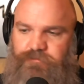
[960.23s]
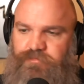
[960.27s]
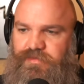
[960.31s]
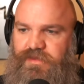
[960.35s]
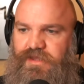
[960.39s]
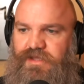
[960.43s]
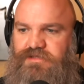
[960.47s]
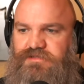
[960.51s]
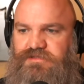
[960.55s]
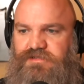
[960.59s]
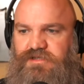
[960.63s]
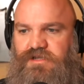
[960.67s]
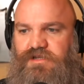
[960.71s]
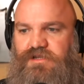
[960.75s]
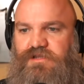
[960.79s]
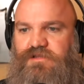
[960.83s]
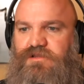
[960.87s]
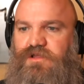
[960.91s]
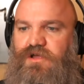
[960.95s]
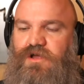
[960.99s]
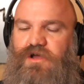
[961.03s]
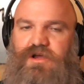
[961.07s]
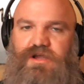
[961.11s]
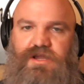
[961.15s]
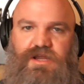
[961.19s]
That's any
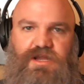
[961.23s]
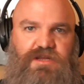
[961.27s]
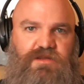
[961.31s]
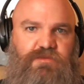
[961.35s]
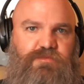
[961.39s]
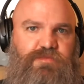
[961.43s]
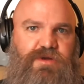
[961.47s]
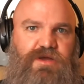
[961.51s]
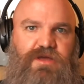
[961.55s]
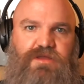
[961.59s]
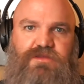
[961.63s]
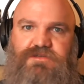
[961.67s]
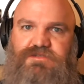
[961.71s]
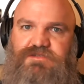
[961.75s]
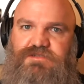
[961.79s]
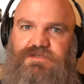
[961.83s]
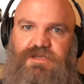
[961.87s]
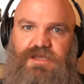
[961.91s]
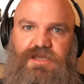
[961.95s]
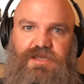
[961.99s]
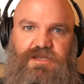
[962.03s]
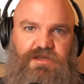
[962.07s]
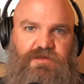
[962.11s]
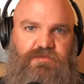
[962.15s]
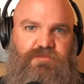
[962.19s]
law, any policy,
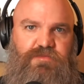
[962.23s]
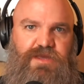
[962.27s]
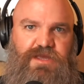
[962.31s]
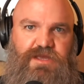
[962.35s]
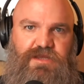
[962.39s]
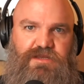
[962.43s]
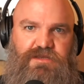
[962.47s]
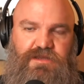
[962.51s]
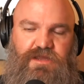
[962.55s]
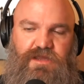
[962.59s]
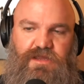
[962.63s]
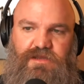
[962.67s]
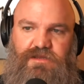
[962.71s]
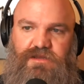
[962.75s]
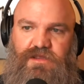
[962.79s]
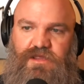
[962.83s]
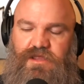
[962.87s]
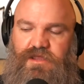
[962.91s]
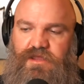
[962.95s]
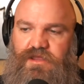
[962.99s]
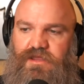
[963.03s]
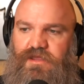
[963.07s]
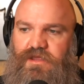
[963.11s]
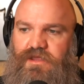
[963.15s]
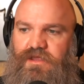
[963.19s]
any mandate.
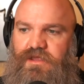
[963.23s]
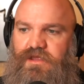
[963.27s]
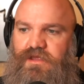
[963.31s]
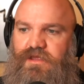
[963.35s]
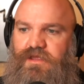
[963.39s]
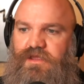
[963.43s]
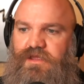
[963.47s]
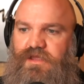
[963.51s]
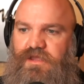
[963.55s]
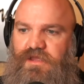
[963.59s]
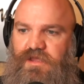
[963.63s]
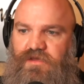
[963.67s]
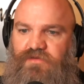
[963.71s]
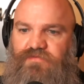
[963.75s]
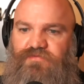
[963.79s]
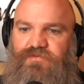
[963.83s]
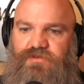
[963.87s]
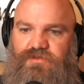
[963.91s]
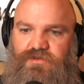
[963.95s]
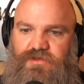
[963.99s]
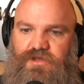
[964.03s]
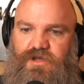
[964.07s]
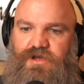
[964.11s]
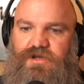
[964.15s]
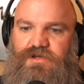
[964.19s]
If a
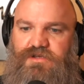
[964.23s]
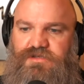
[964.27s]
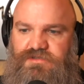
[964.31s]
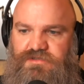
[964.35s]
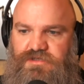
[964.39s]
law is